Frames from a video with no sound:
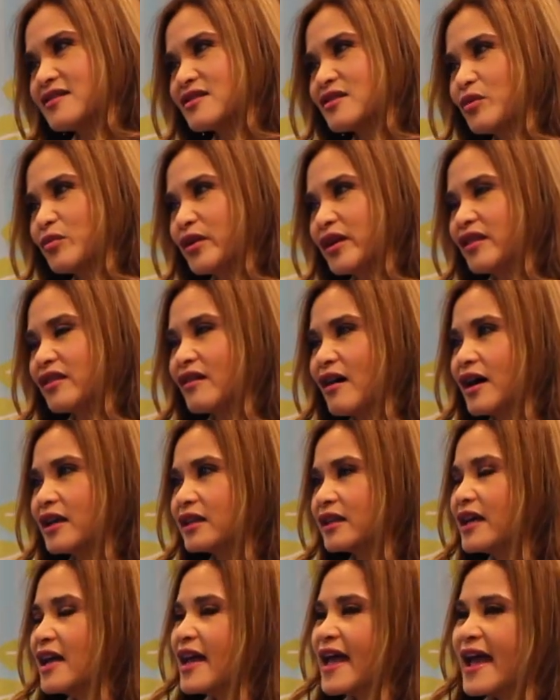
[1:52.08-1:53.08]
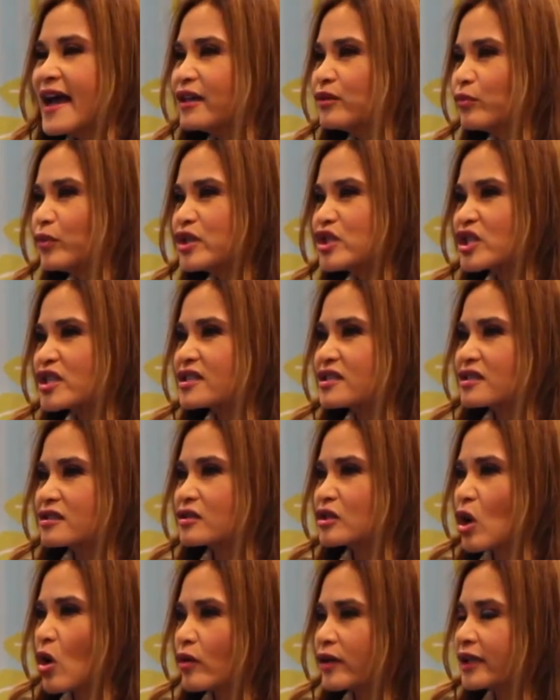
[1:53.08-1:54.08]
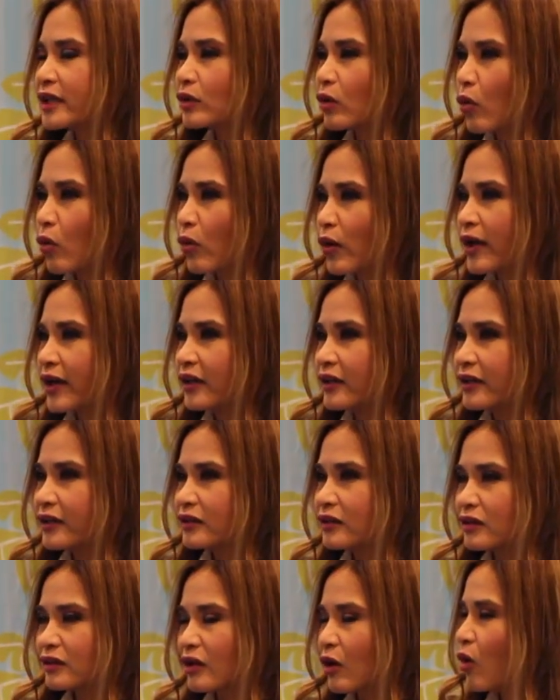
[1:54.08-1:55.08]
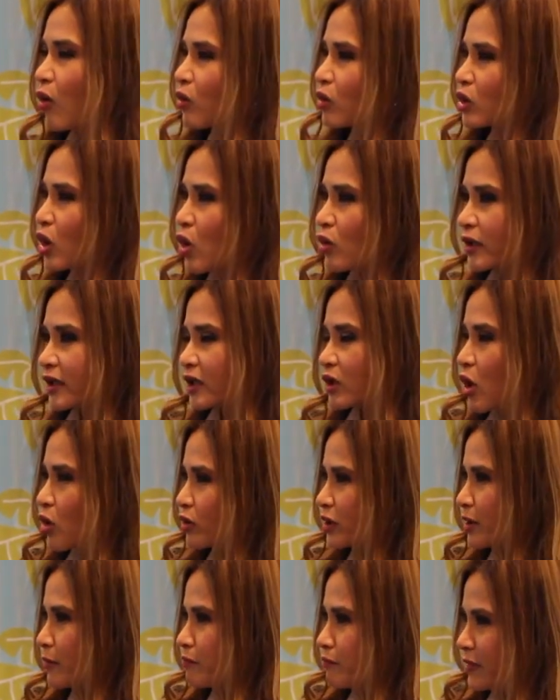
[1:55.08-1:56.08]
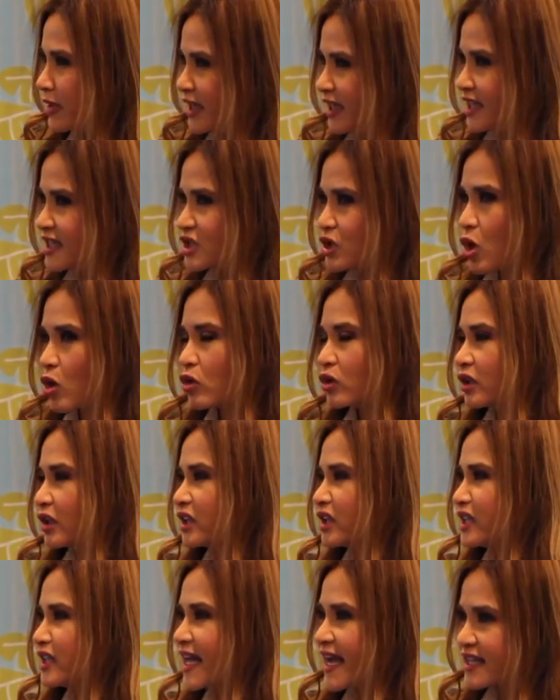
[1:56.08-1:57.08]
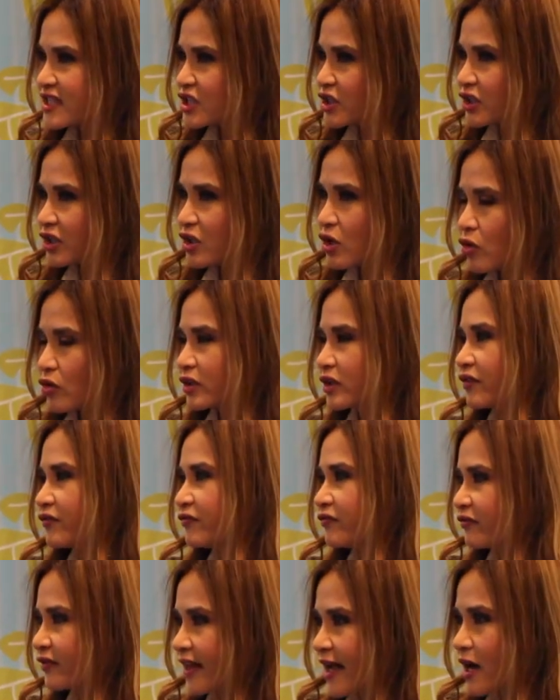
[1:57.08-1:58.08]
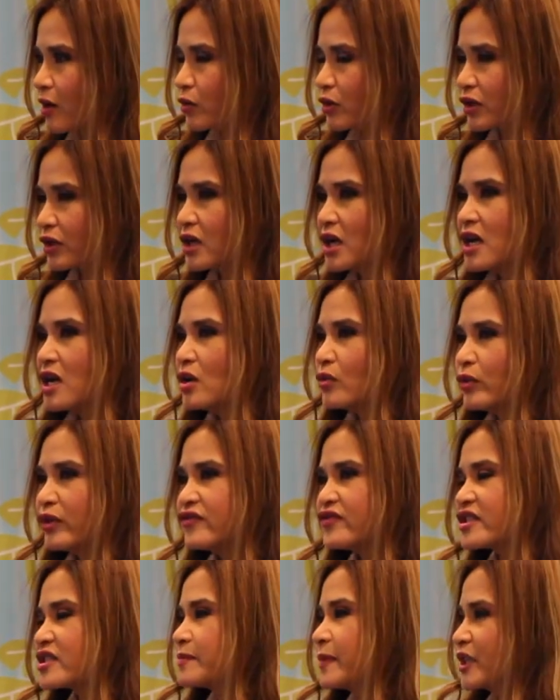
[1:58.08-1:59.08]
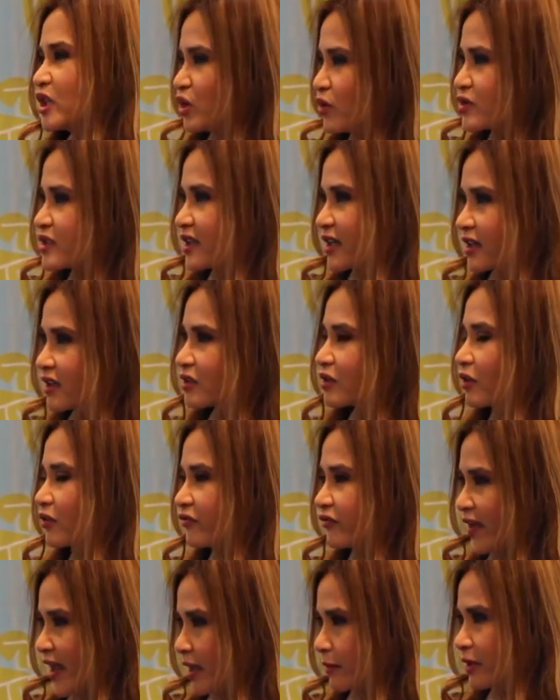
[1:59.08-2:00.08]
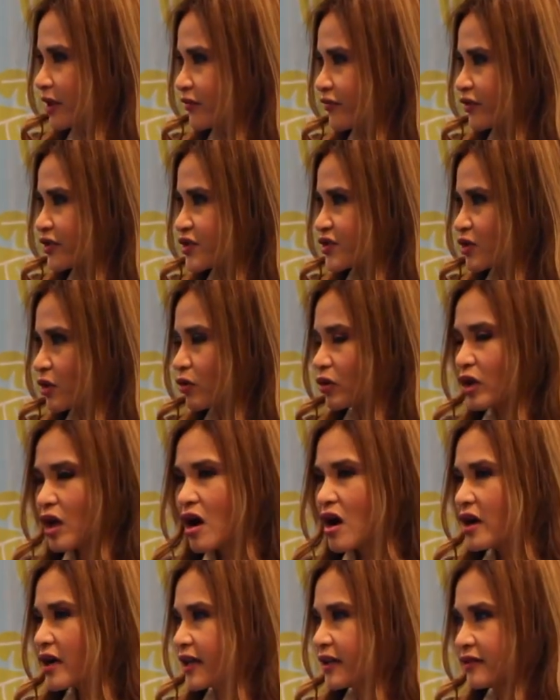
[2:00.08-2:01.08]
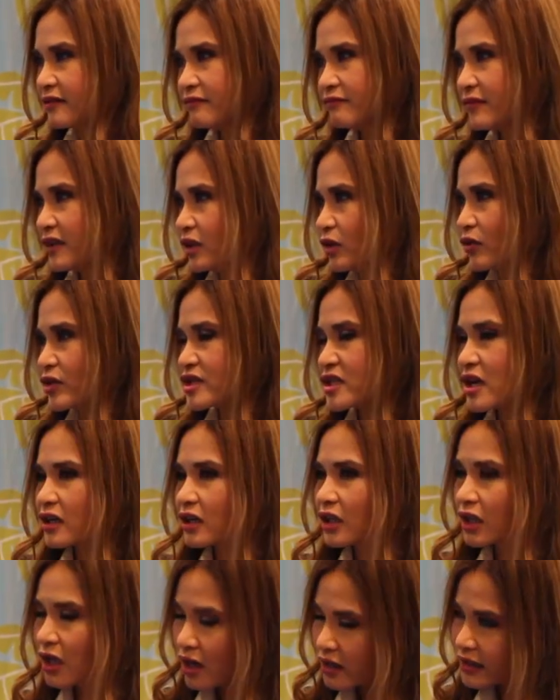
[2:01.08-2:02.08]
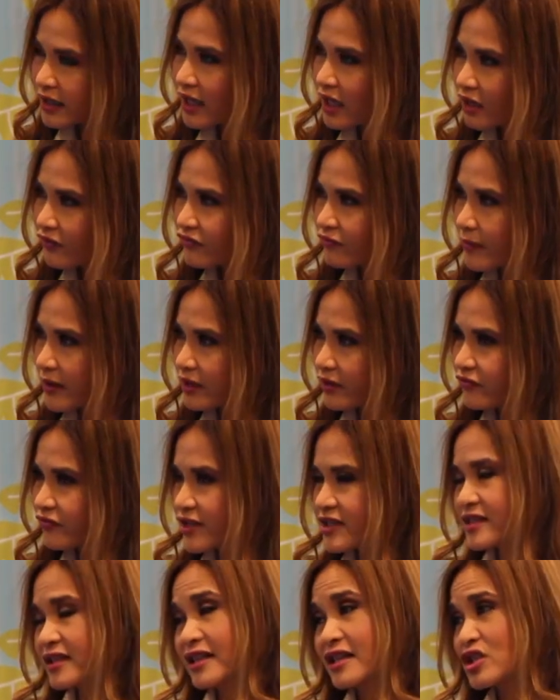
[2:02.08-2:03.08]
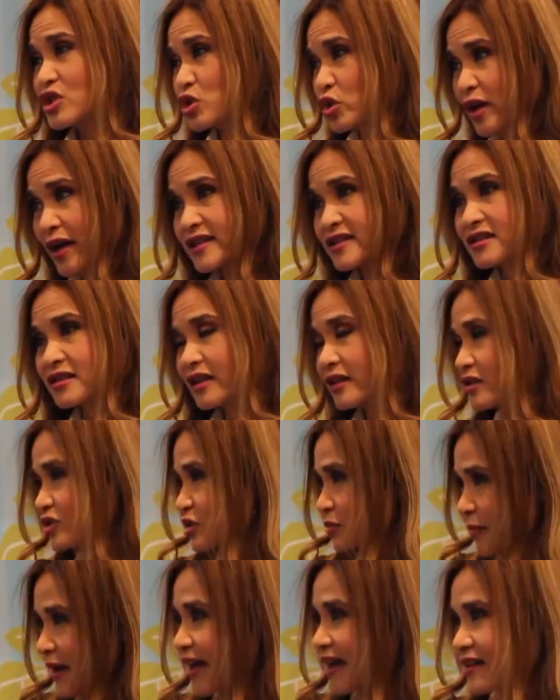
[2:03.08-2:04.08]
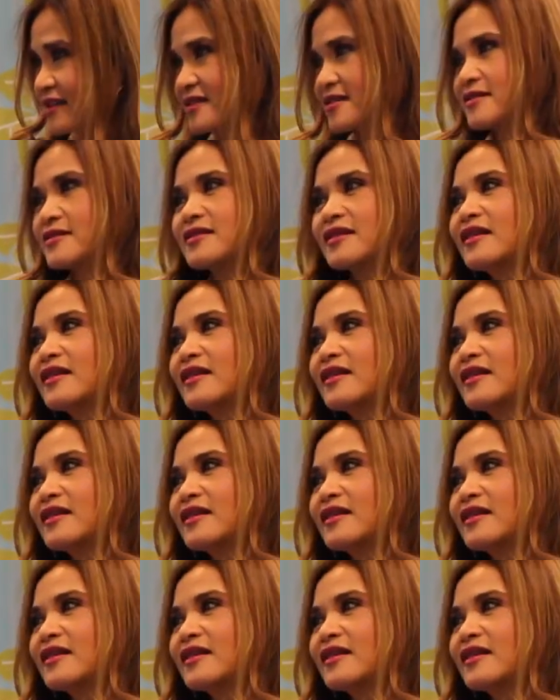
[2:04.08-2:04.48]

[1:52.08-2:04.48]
So we thought... And we just... Coconut oil and the whole coconut, coconut meat, coconut nectar, coconut flour, we've just been using it in our family for so long, and, you know, it's a lot of health benefits, and it's translated to pets.